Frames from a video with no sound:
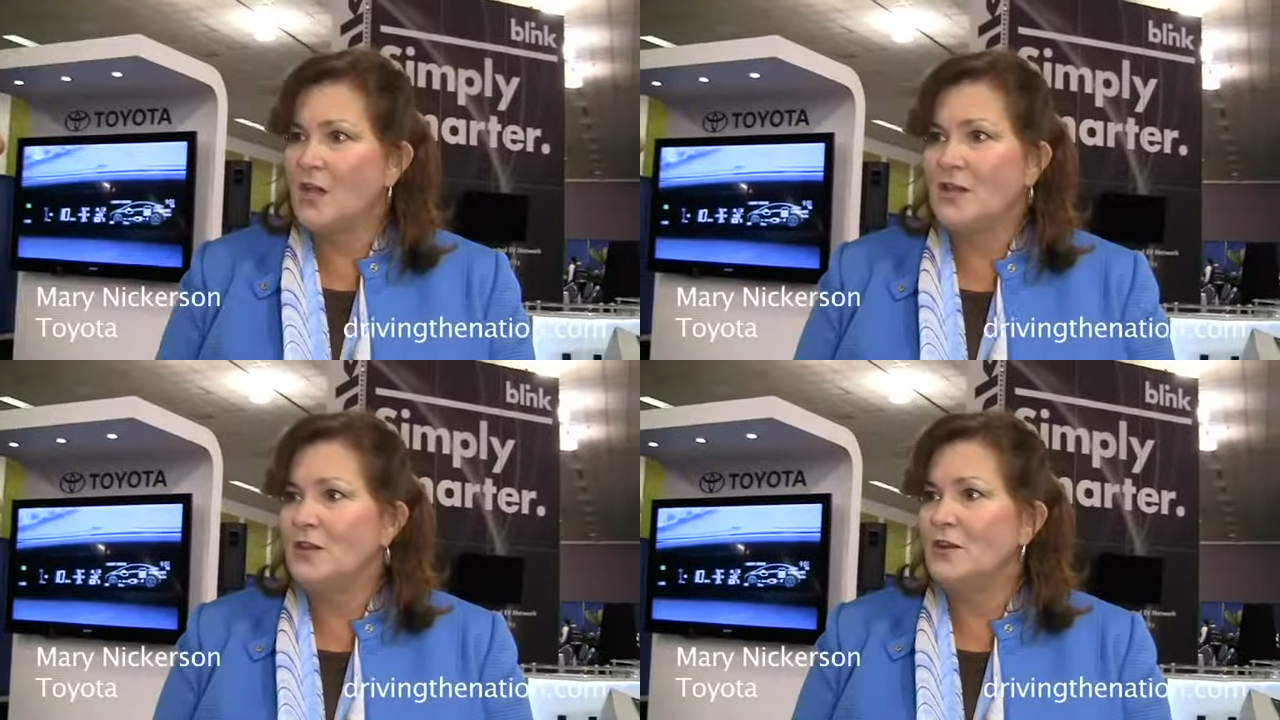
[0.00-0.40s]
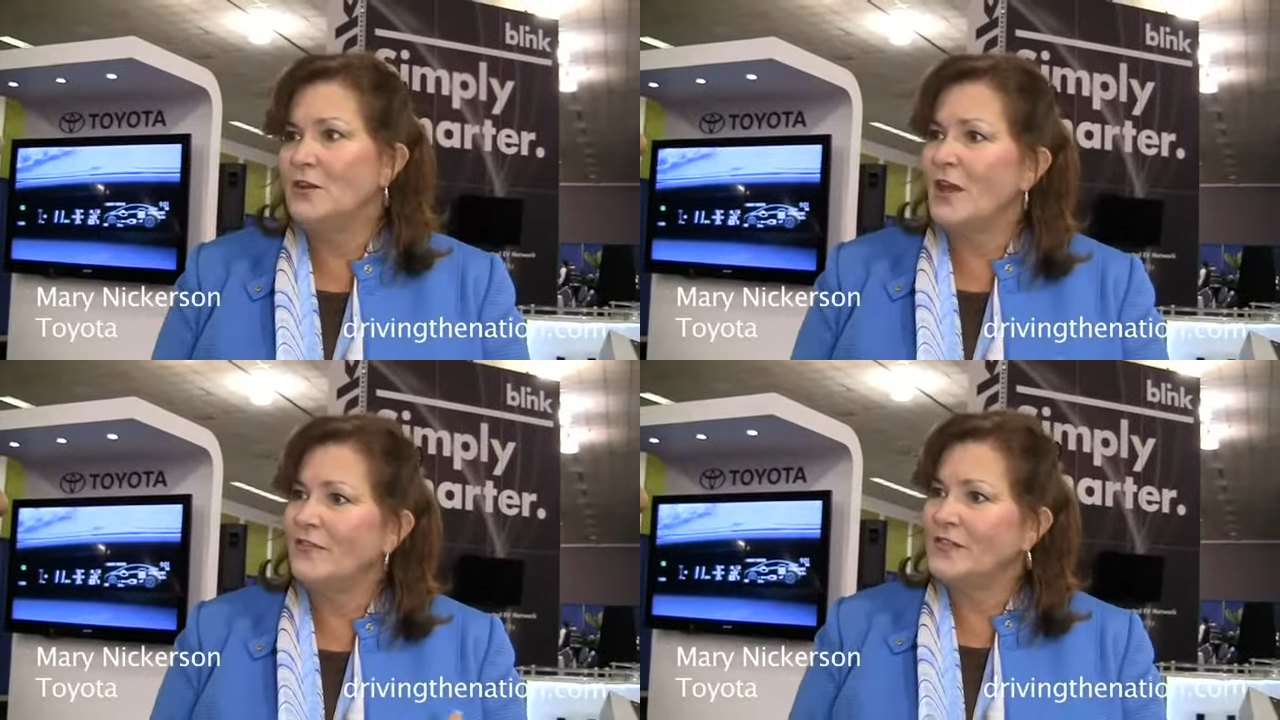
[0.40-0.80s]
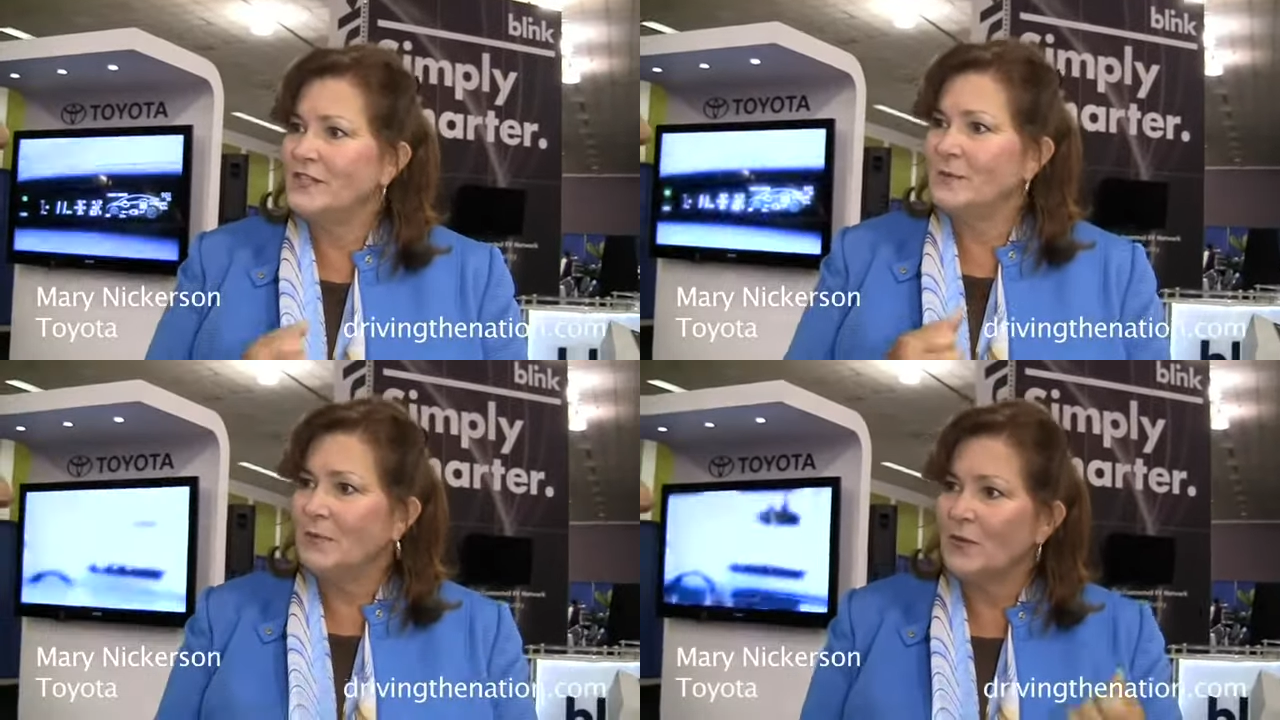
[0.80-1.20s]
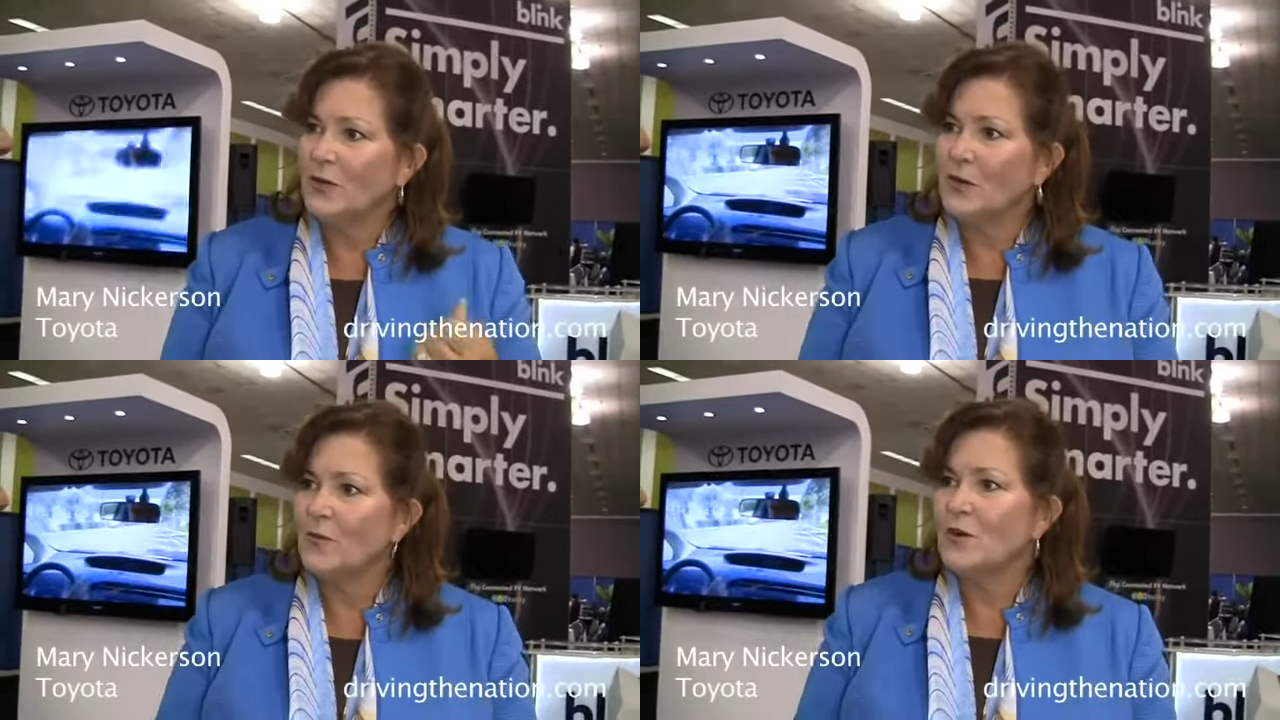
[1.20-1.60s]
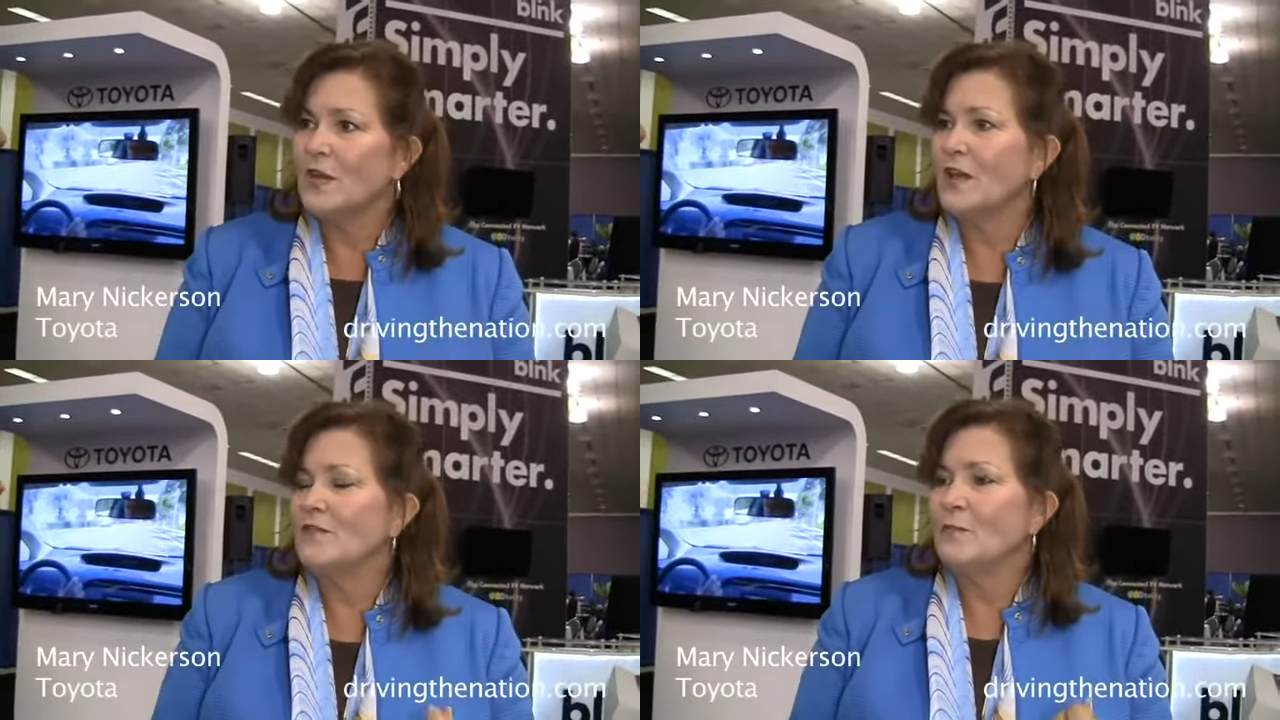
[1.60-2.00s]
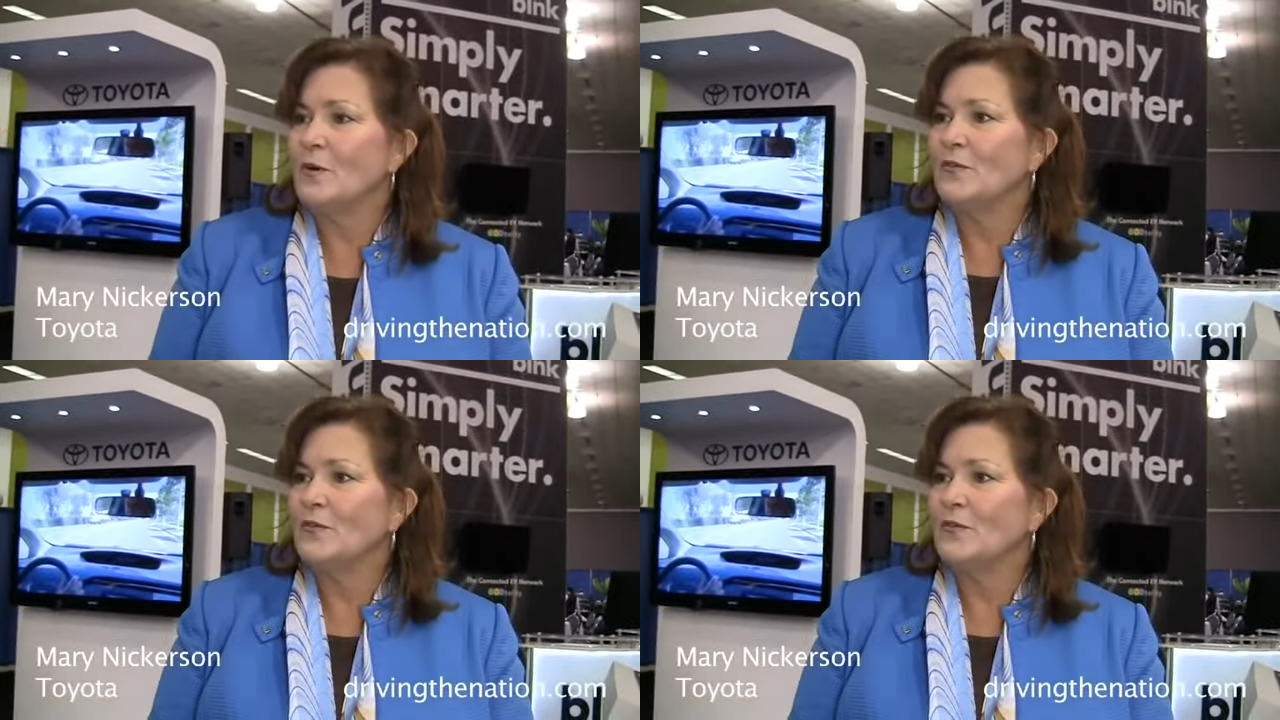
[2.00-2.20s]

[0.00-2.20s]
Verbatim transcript: uh, you know, you have the superiority of